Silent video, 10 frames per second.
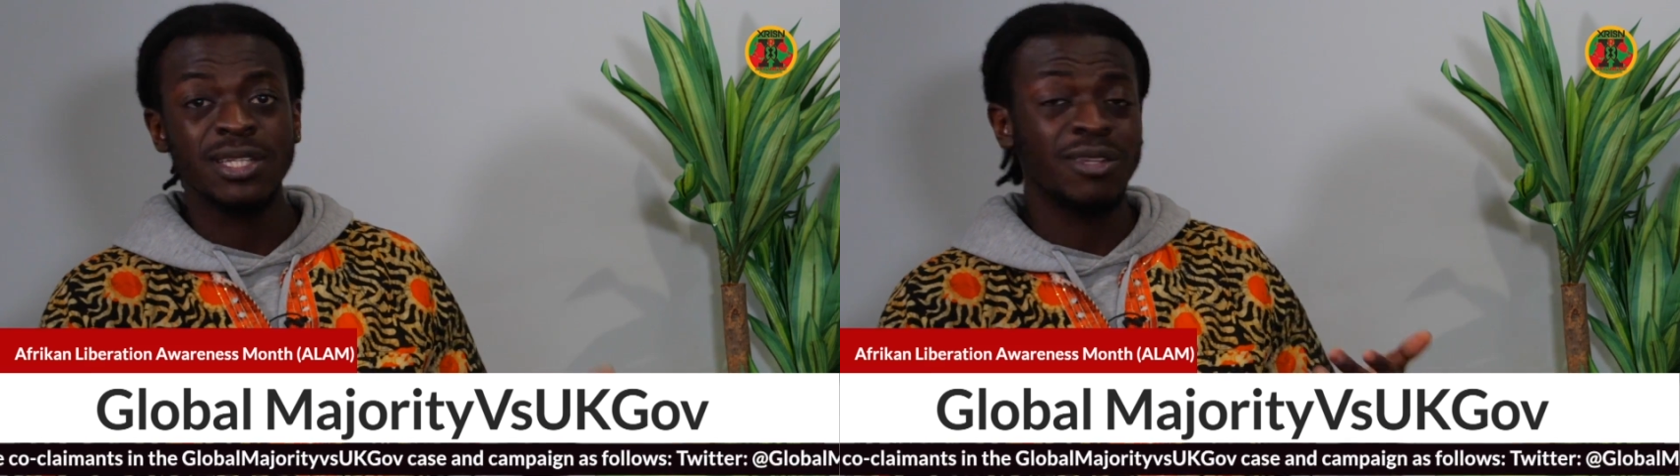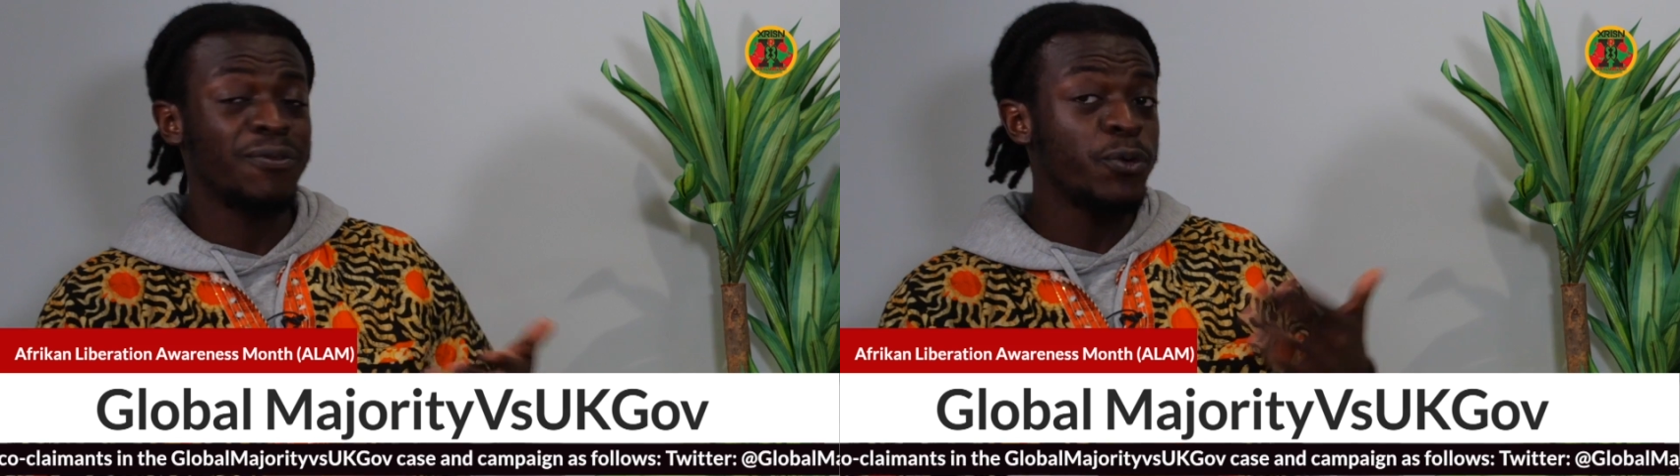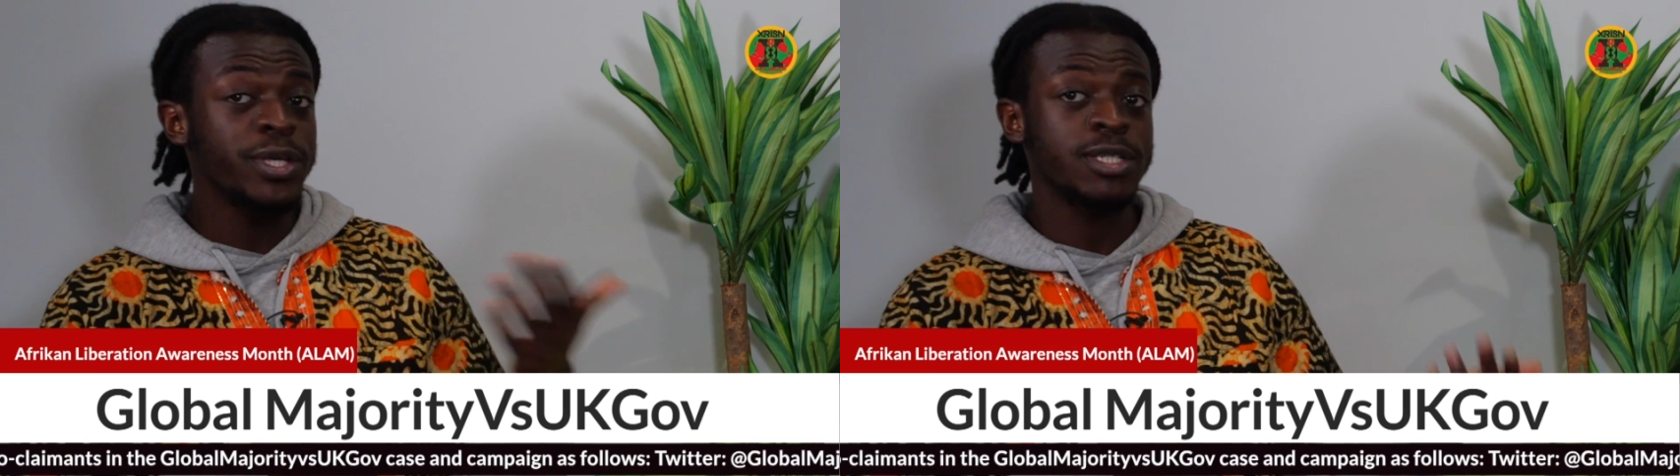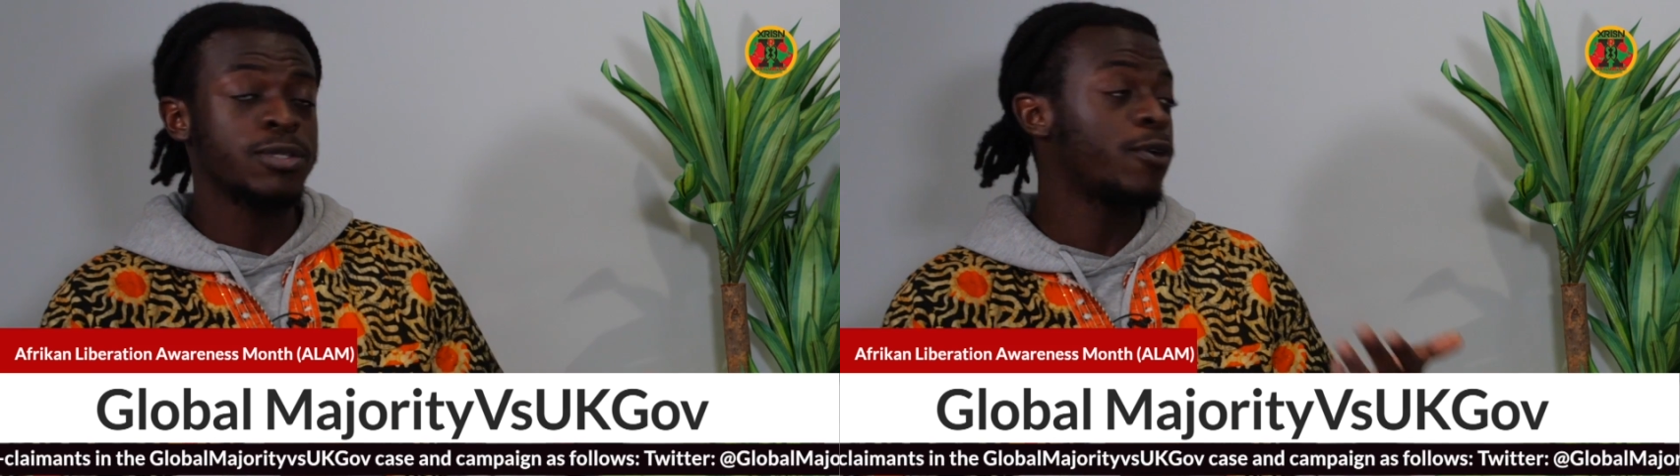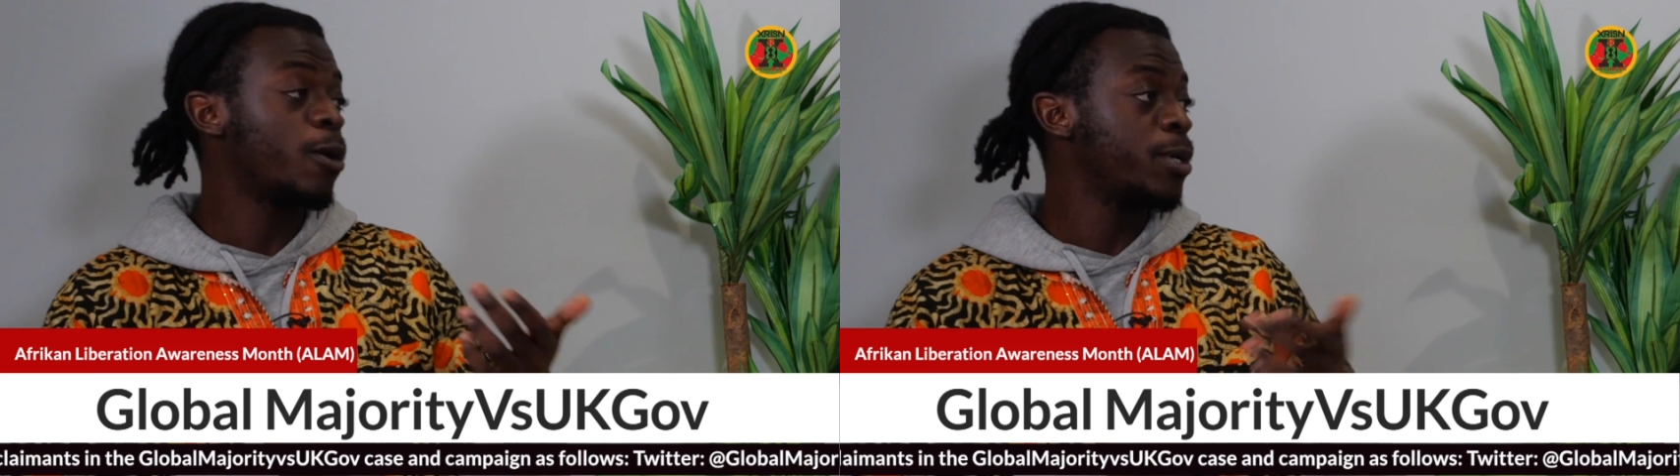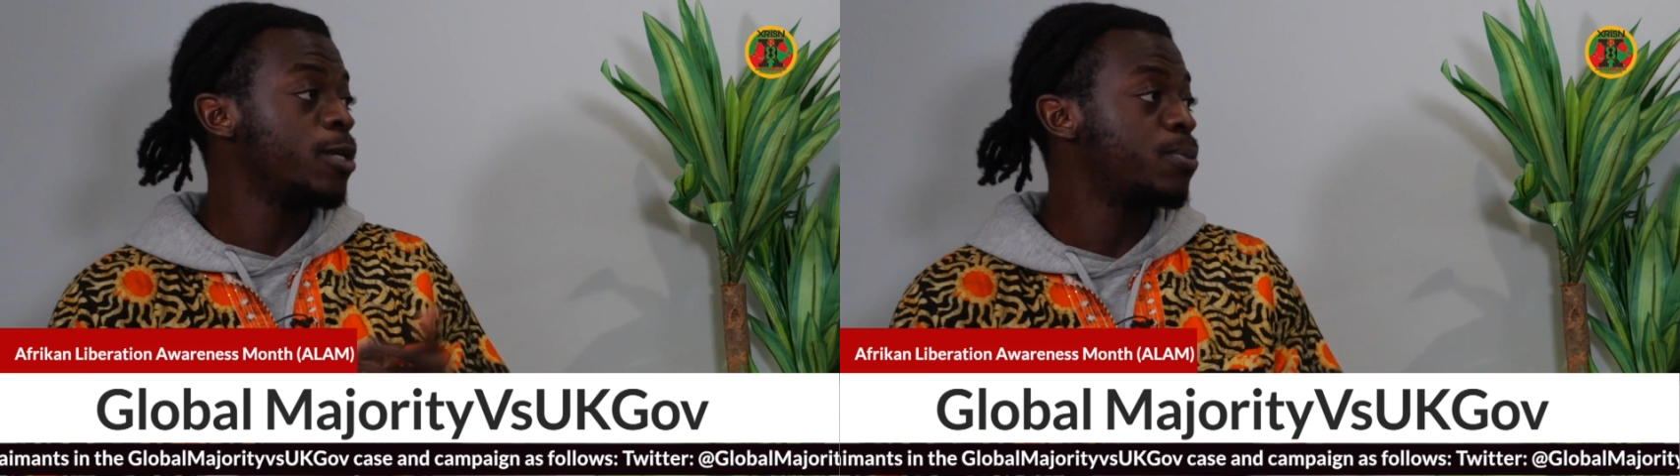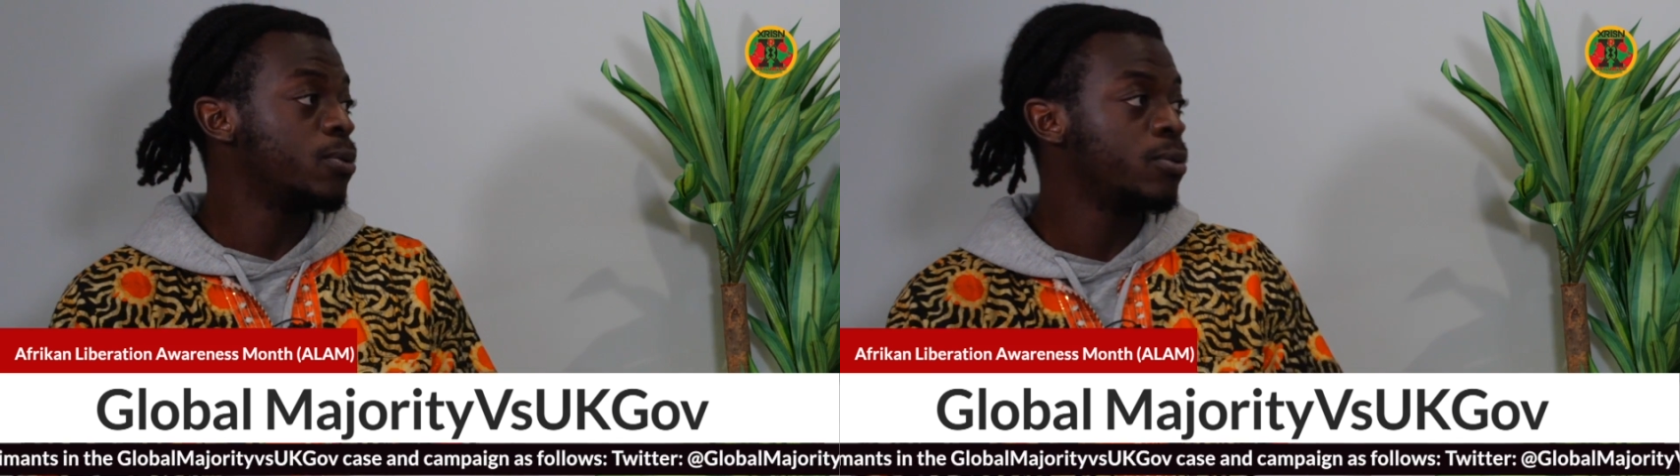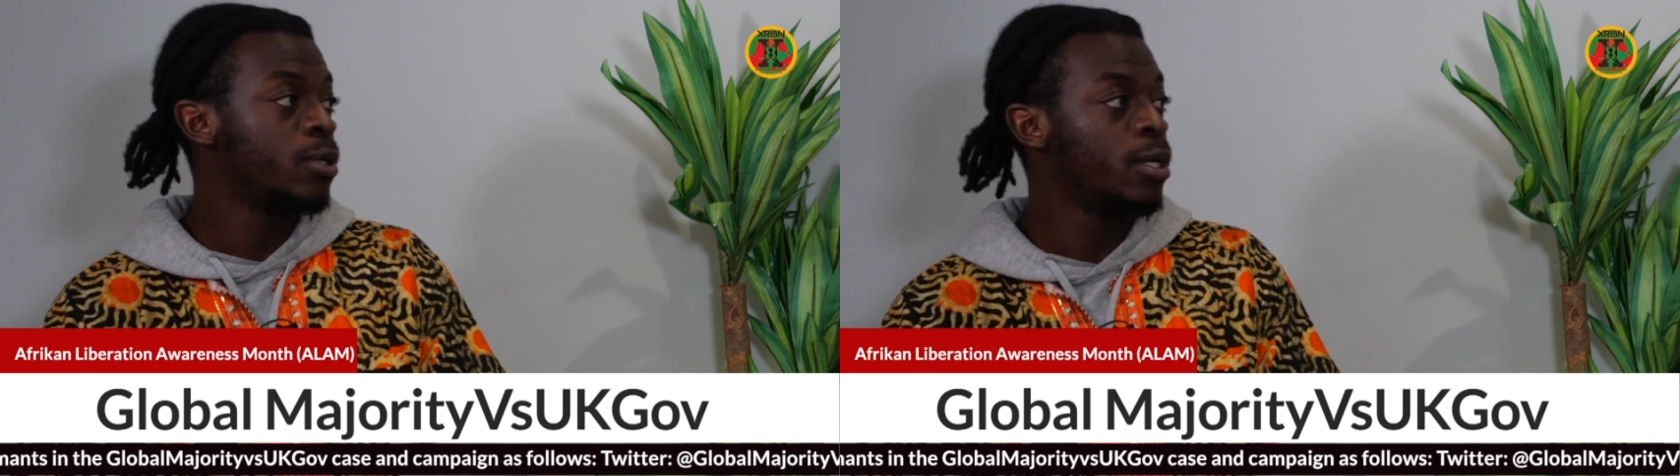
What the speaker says: and the voices of our people,